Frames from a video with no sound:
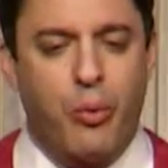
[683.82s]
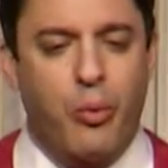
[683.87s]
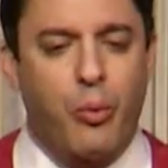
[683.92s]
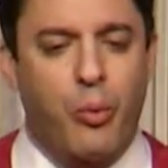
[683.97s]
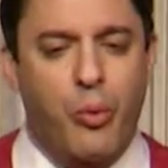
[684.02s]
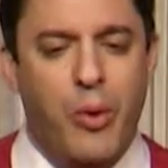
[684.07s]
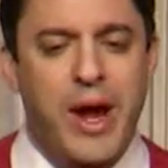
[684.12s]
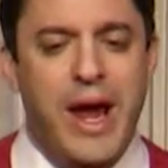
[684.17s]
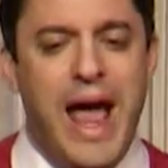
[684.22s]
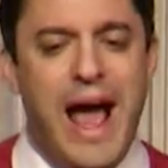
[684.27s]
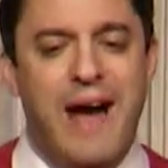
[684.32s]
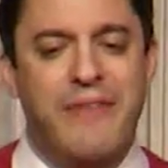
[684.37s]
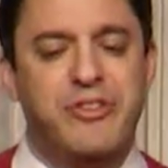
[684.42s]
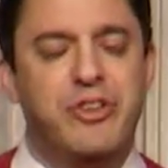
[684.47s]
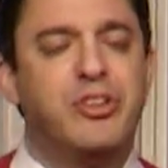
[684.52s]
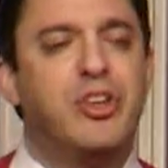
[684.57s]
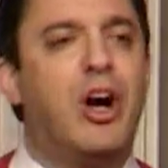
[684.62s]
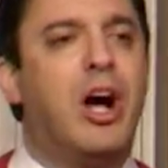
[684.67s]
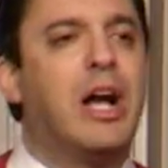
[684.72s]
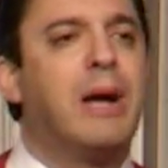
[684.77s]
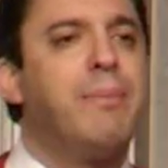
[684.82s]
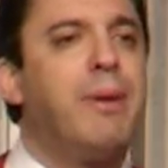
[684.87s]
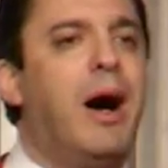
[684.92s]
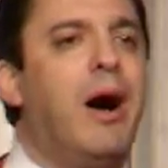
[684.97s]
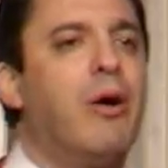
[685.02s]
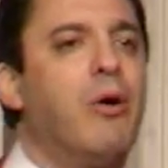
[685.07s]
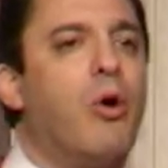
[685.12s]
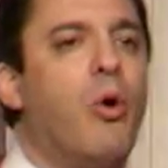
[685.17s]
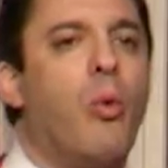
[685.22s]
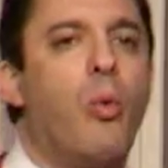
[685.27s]
we have to talk
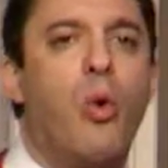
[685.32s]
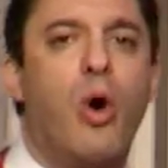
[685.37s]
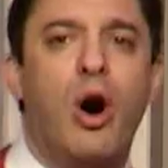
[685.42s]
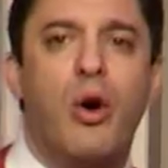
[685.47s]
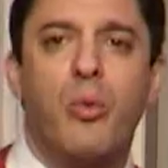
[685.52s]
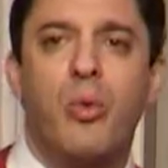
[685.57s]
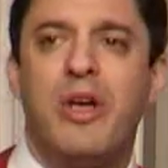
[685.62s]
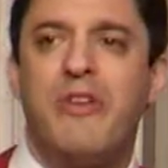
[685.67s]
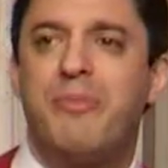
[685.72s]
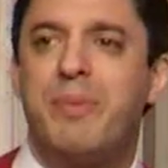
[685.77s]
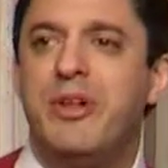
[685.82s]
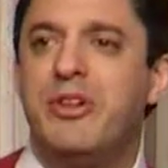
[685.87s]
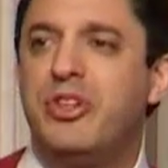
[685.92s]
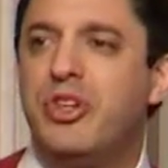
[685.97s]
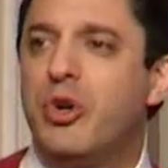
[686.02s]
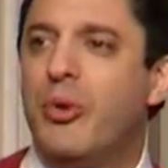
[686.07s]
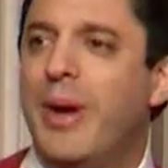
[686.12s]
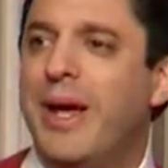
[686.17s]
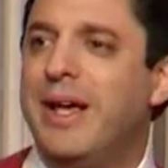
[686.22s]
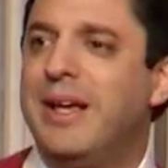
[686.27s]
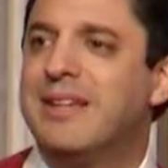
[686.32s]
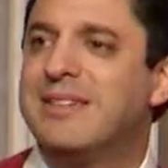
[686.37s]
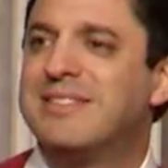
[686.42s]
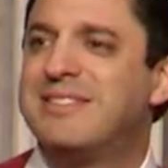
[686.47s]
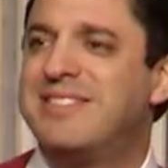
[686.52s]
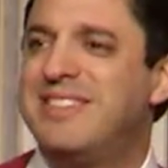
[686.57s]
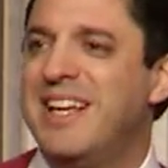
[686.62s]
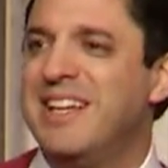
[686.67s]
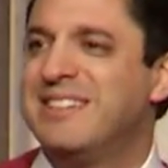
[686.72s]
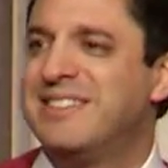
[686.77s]
about what we've been doing
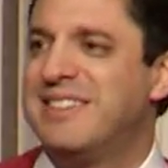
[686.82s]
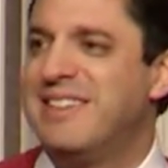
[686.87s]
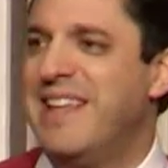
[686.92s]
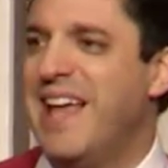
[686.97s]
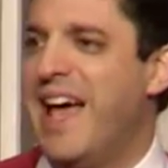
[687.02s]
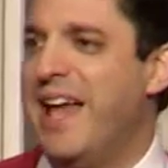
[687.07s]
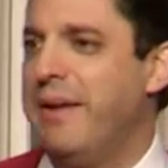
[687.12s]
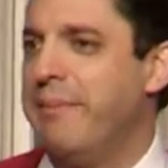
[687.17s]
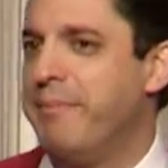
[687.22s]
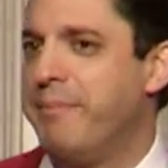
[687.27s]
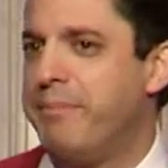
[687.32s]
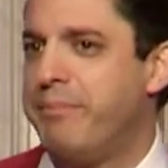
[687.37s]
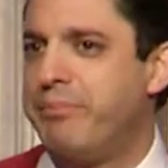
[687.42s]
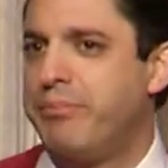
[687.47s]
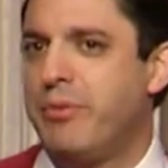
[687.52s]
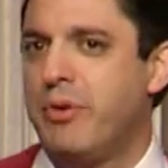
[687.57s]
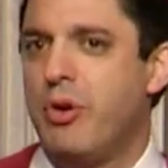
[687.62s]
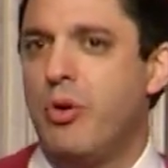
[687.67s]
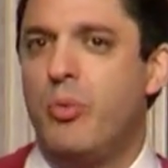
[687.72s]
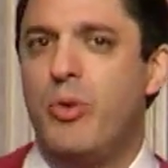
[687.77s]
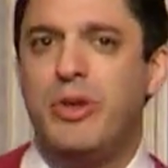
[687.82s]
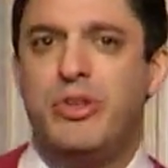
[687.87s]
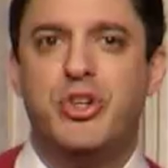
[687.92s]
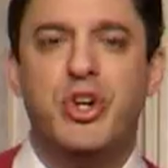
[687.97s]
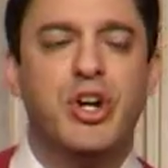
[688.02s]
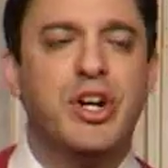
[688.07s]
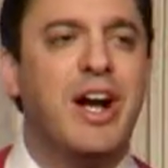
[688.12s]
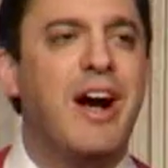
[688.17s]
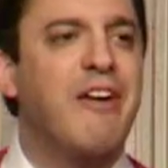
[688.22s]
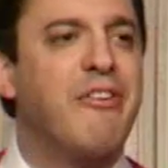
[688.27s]
since then. We
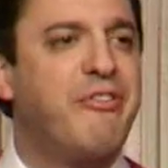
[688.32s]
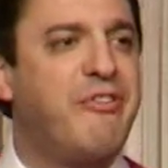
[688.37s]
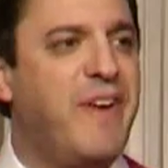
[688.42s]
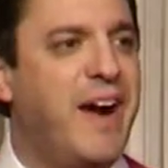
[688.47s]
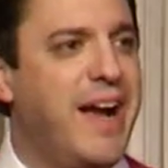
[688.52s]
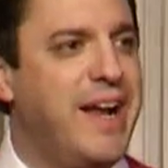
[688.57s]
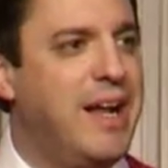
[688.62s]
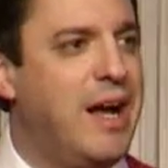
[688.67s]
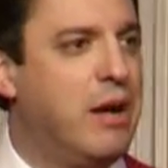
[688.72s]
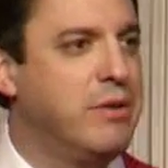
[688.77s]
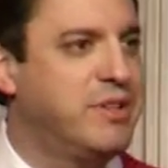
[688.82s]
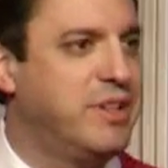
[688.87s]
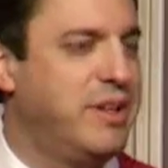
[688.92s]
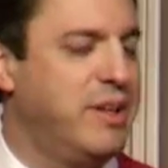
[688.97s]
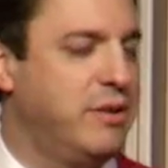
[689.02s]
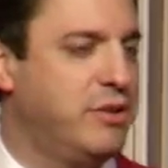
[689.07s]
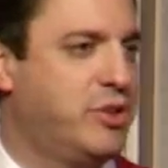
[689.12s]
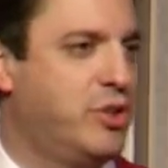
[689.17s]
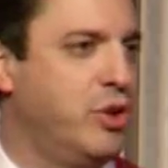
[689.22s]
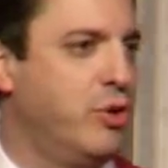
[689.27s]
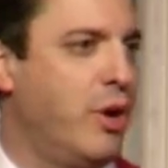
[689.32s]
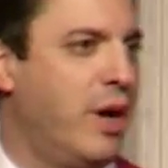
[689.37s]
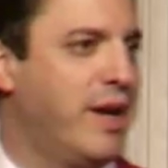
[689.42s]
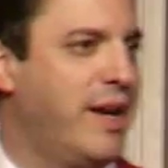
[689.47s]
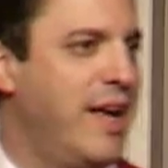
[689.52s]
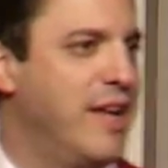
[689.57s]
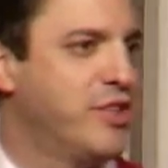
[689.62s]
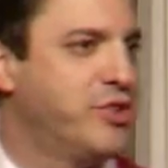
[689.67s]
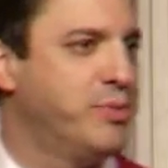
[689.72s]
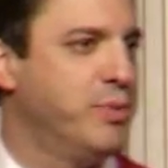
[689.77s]
took our fight out
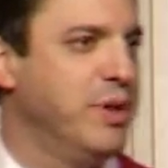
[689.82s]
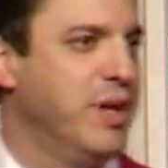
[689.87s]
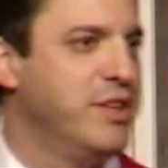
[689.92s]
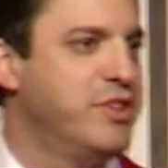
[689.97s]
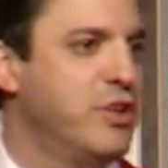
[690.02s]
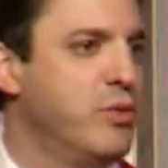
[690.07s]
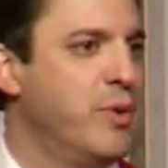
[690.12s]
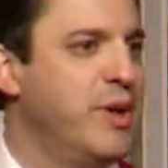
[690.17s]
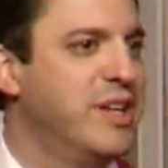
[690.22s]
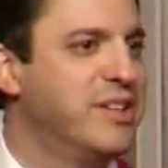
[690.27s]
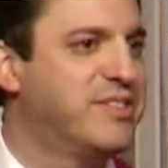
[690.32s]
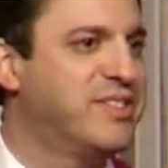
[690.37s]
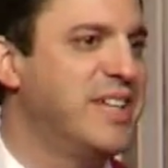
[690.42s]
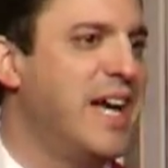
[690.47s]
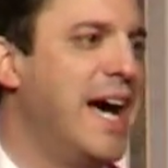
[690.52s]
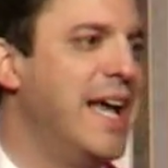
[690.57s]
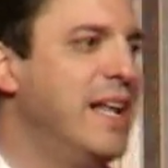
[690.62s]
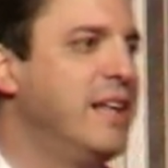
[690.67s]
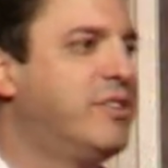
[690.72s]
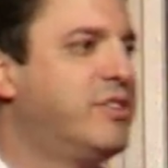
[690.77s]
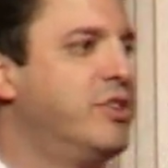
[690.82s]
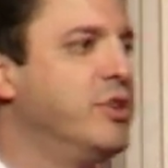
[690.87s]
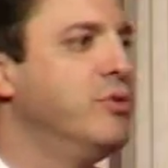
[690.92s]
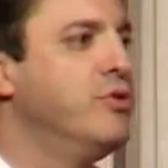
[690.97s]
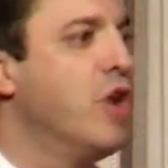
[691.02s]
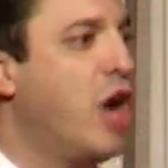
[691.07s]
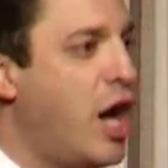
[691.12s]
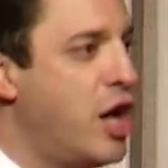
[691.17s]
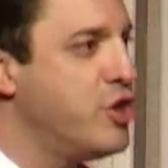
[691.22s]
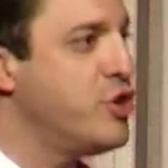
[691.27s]
against religion. We decided to
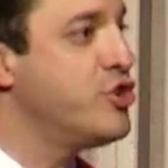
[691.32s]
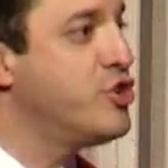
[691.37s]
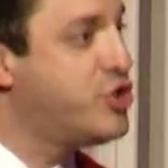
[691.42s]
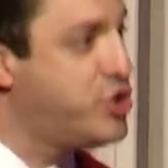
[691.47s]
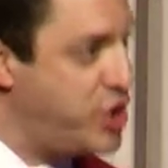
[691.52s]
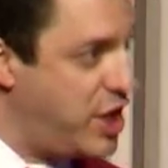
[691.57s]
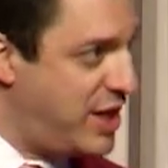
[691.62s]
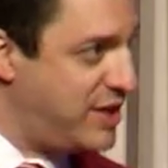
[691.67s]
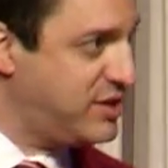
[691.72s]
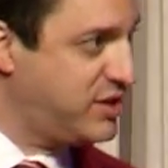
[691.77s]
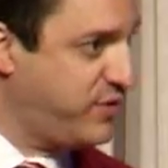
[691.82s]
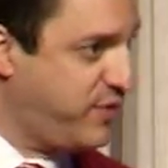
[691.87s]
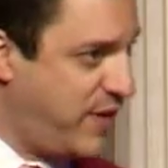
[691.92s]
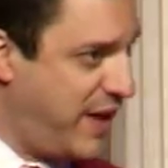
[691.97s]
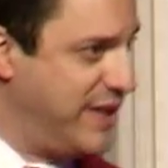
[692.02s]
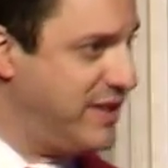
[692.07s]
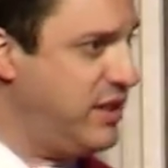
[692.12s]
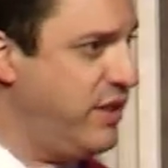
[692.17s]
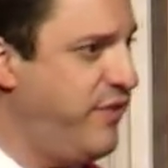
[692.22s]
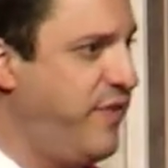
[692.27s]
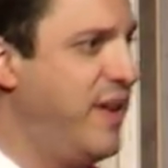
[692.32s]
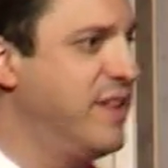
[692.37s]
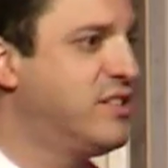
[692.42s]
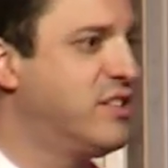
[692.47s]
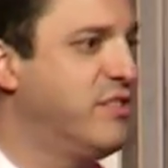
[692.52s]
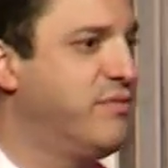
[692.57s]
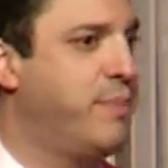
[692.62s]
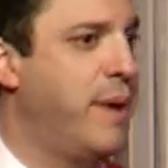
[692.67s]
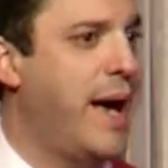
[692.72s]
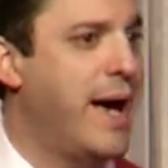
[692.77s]
not just fight
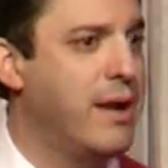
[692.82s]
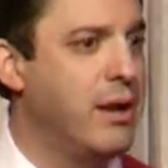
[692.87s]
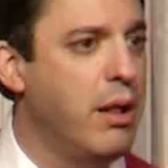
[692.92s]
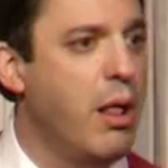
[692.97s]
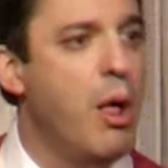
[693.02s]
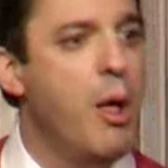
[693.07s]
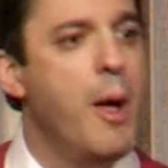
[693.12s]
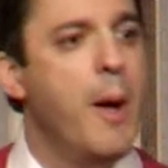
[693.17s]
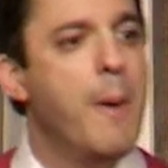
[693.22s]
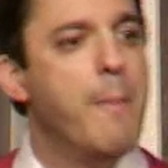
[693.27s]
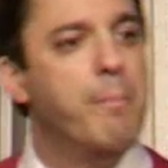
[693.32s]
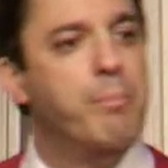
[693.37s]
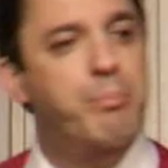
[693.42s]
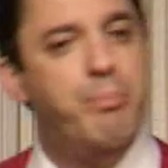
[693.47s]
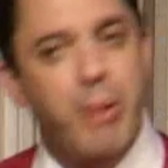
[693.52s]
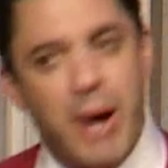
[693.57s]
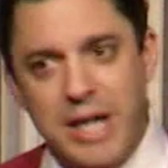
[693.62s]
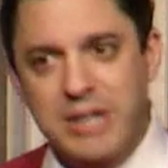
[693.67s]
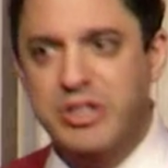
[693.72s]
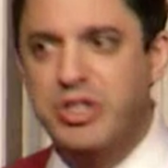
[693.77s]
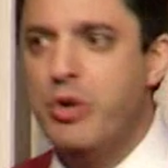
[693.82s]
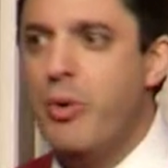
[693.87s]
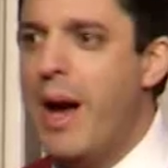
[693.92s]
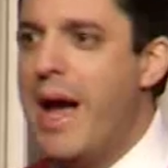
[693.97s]
defensive battle, but to